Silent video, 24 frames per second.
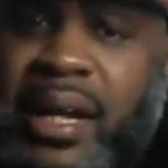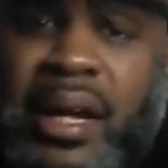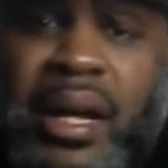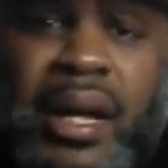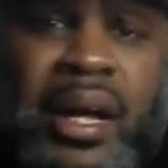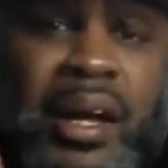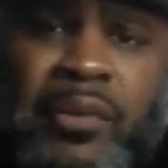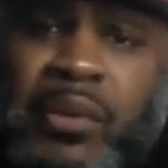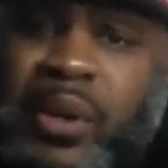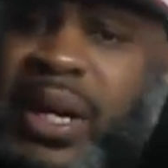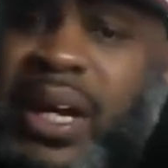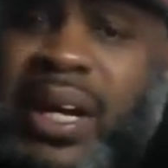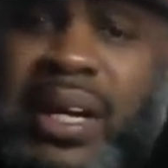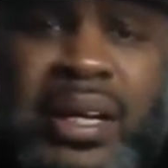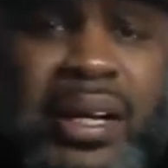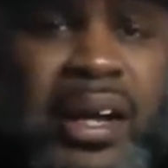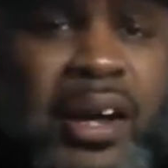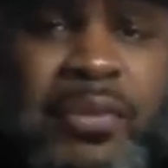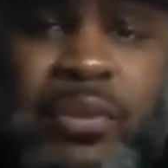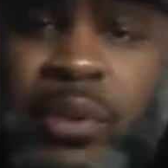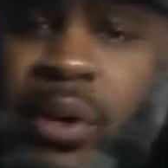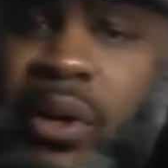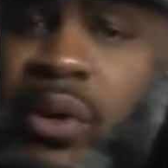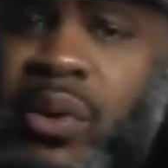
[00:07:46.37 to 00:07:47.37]
If we get
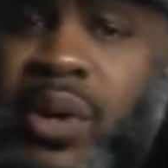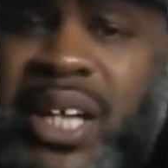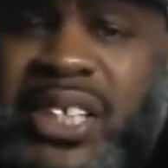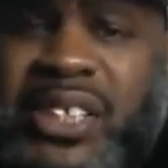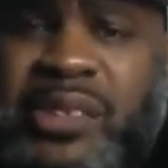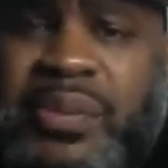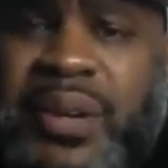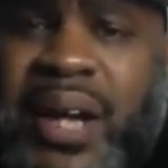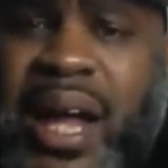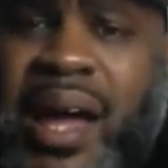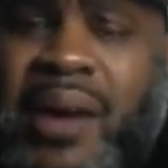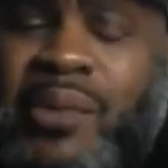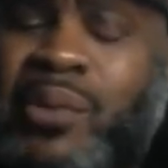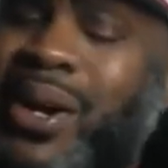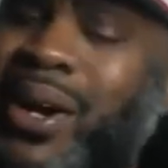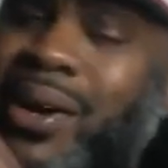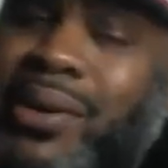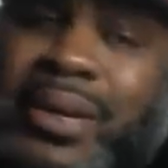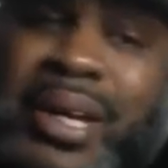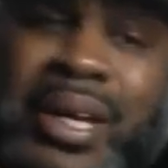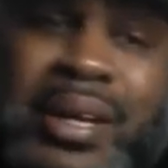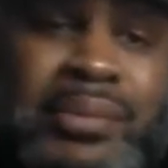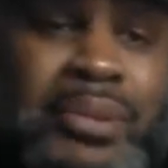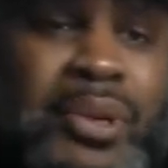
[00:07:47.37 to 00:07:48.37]
enough requests for that, we're
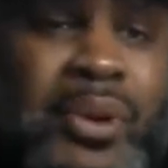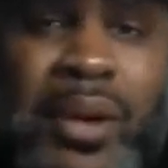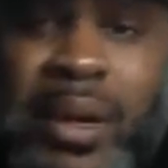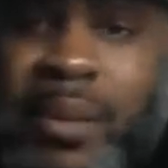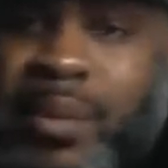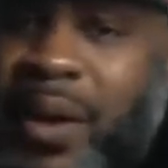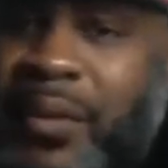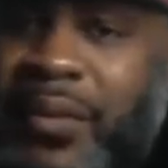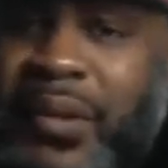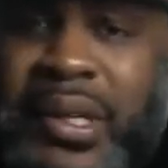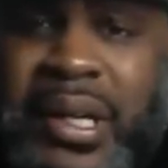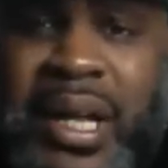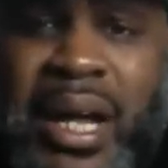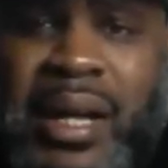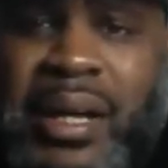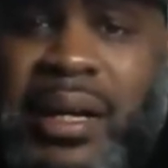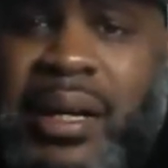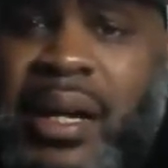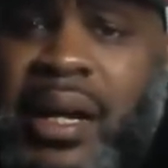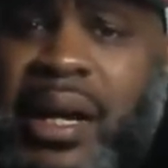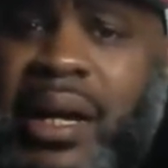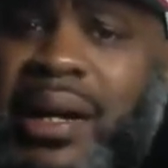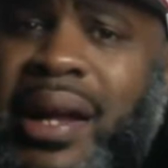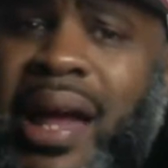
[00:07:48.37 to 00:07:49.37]
going to keep doing them every day.
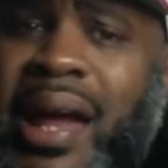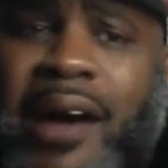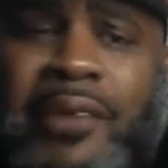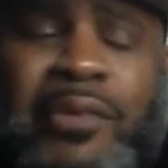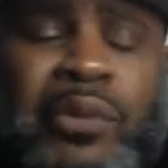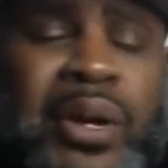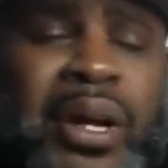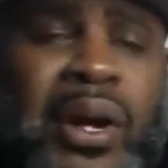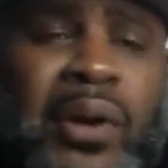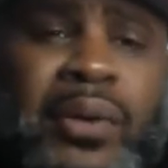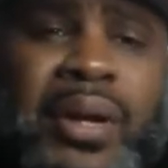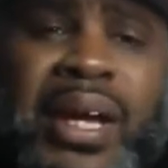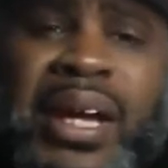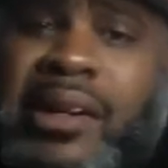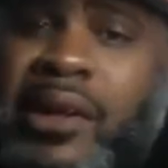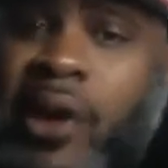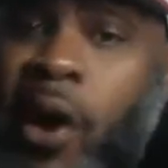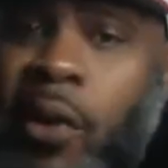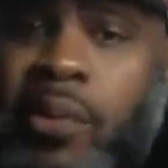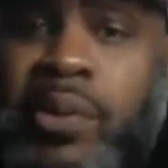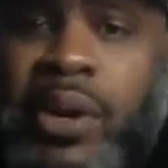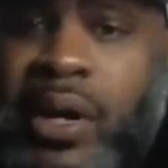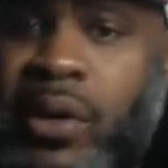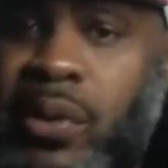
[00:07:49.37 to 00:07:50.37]
Now, if we don't get
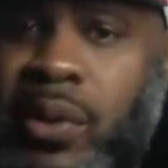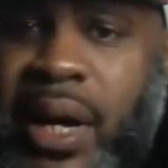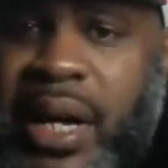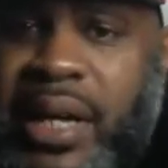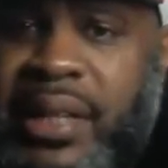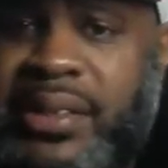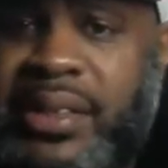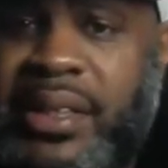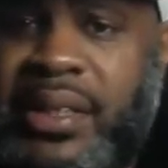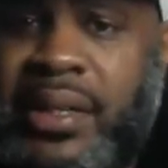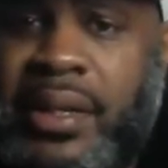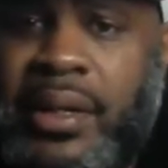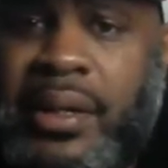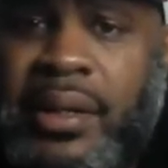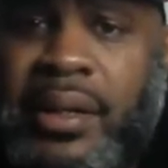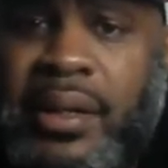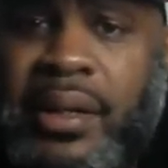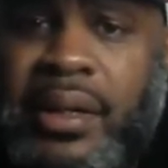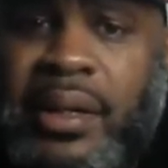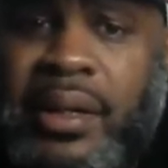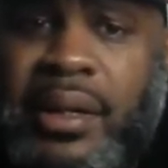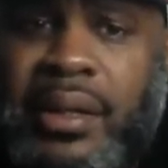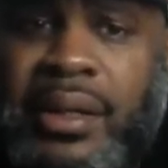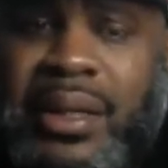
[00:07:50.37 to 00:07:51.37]
no requests,
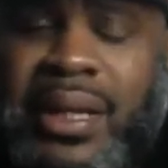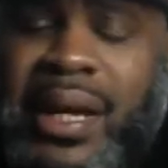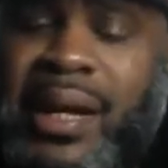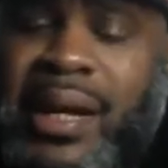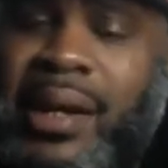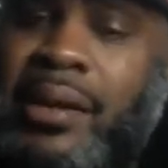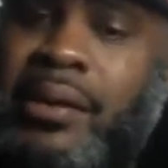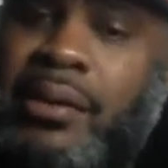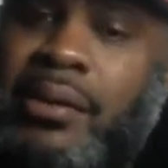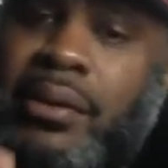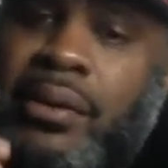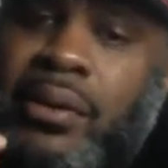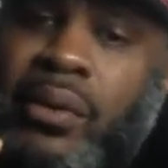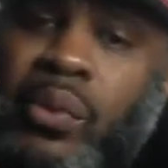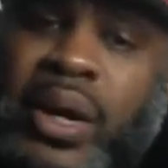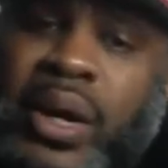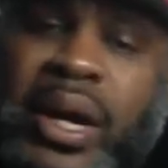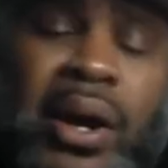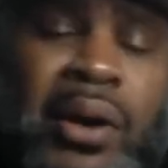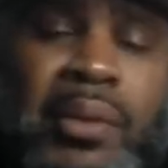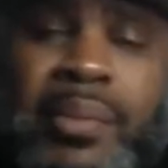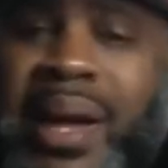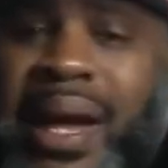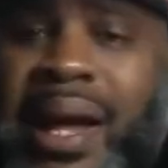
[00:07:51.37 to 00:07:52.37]
then we're
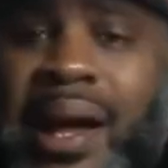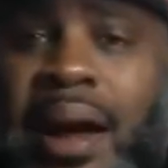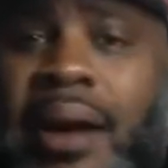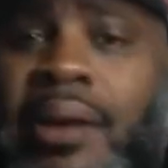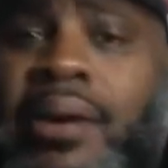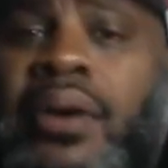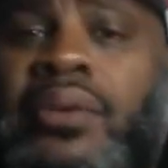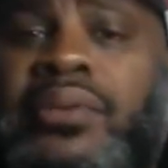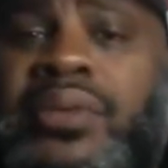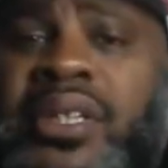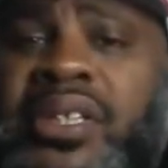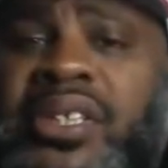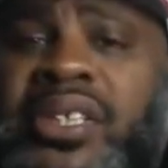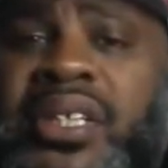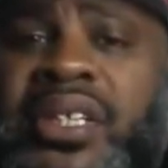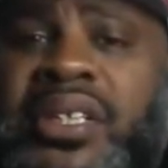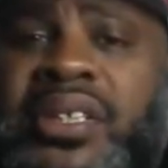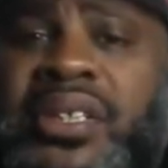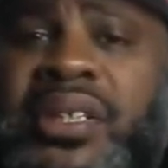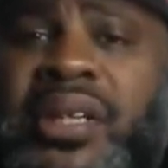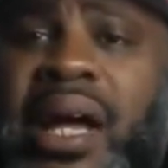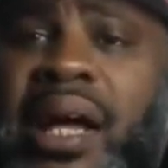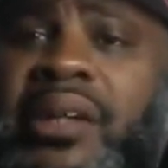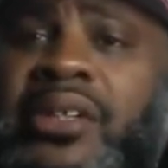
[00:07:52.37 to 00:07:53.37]
going to make our own
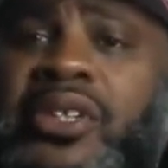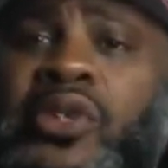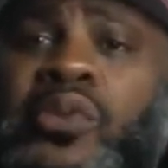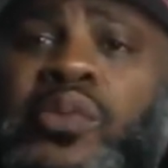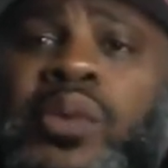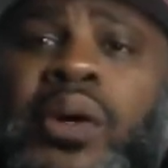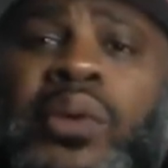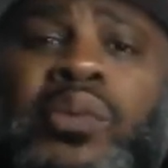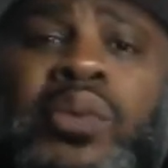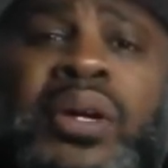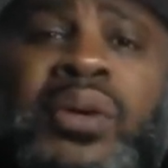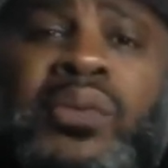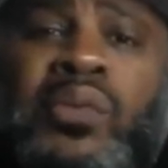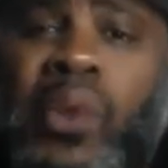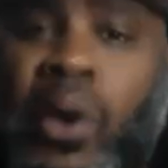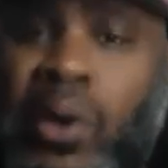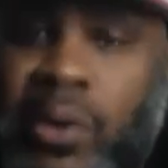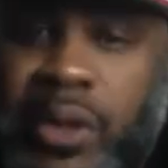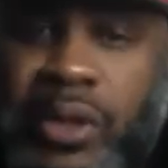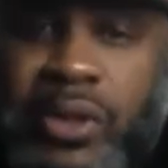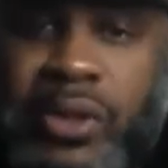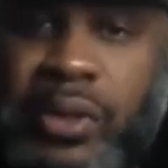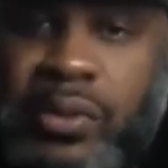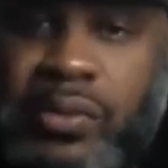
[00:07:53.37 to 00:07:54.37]
decision and do what we
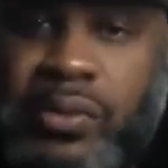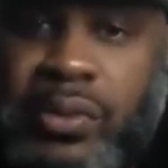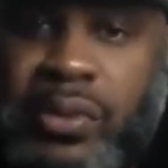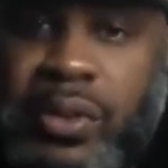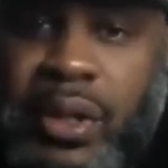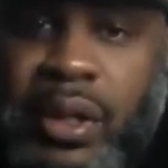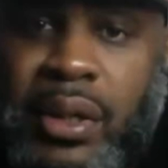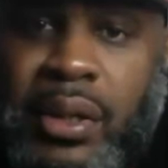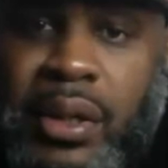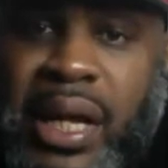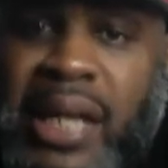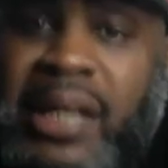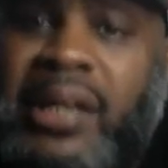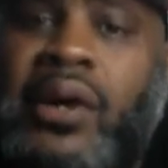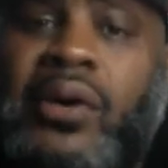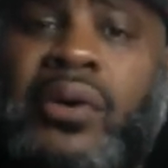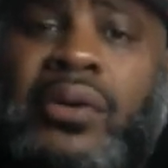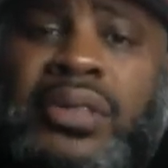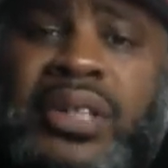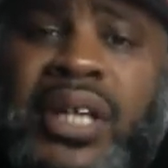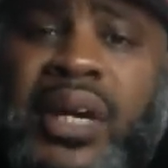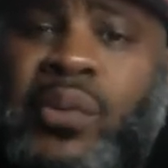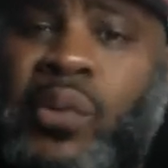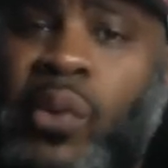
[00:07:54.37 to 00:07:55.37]
want to do. And
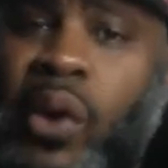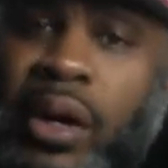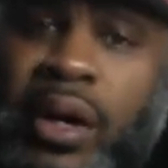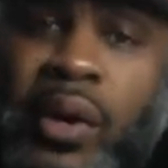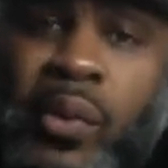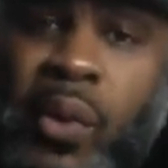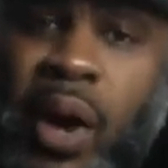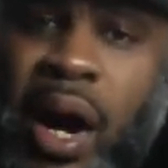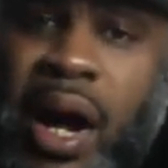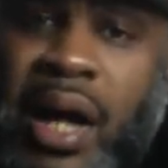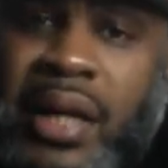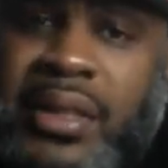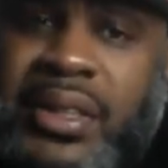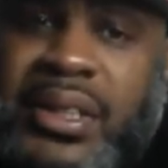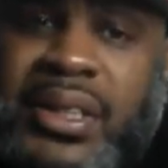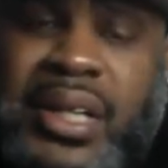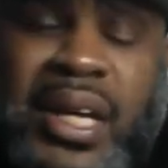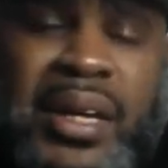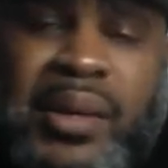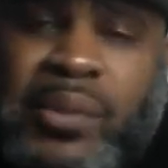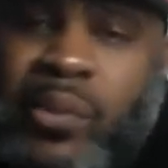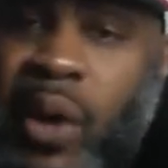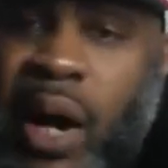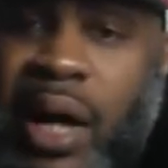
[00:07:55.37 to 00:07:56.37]
those that want to watch,
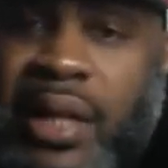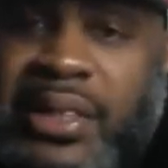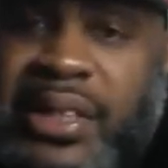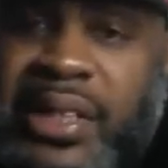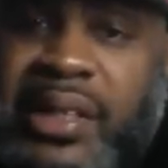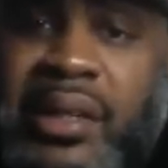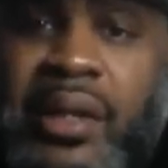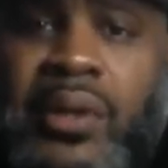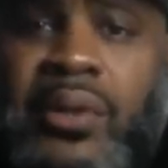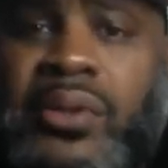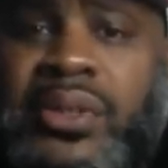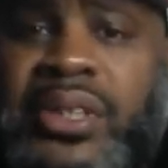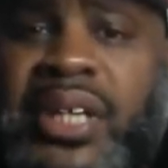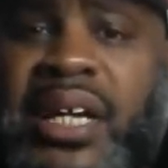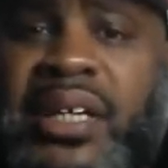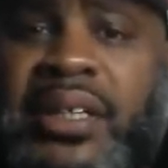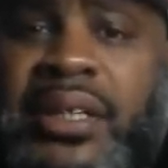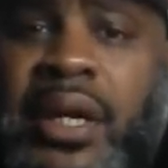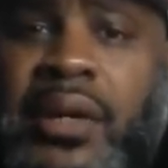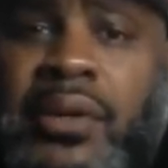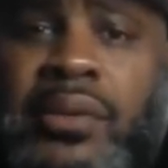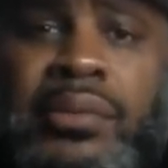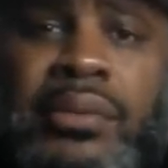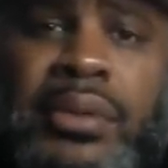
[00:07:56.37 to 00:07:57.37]
keep watching. Those that
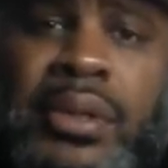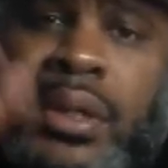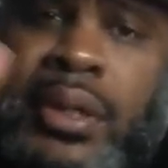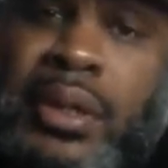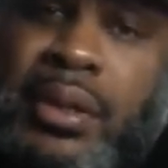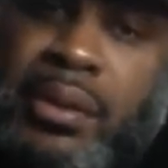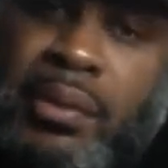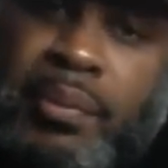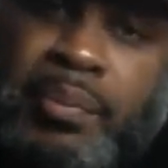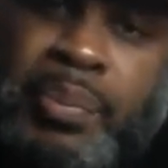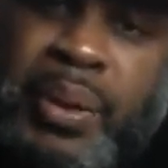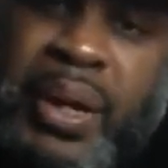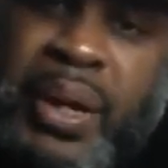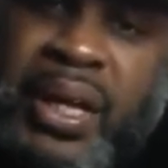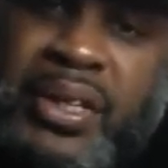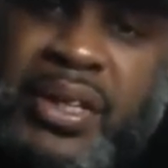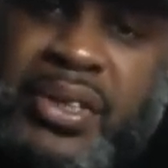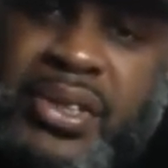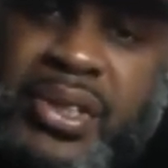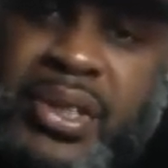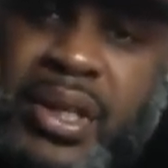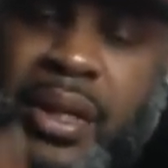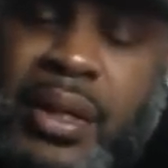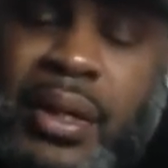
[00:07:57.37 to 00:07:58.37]
don't,
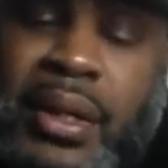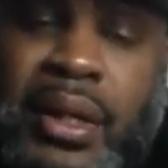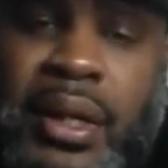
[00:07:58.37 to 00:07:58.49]
peace.